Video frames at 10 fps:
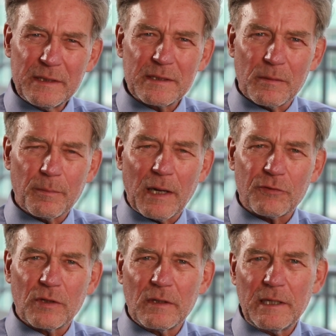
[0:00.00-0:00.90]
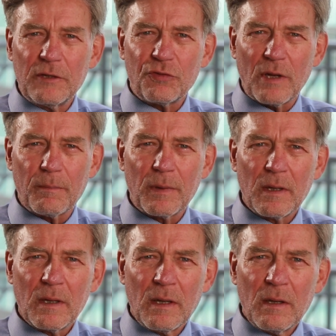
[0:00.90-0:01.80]
is compassionate leadership?
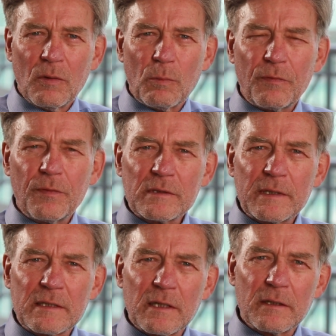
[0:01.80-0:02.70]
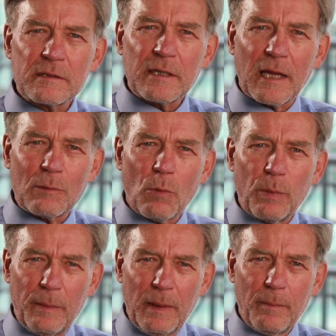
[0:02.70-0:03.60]
Well, first let's understand what
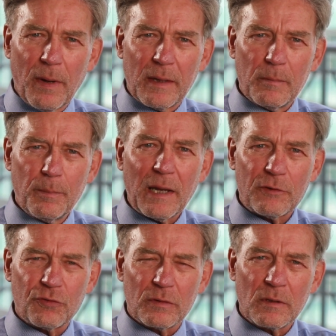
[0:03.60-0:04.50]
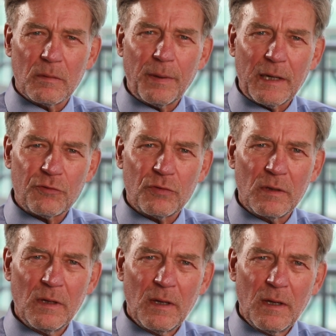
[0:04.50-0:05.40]
we mean by compassion.
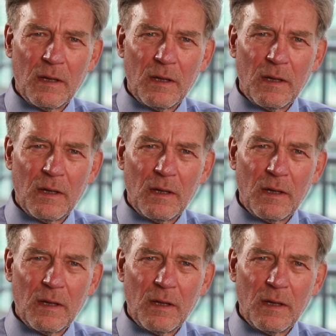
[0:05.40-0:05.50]
Compassion,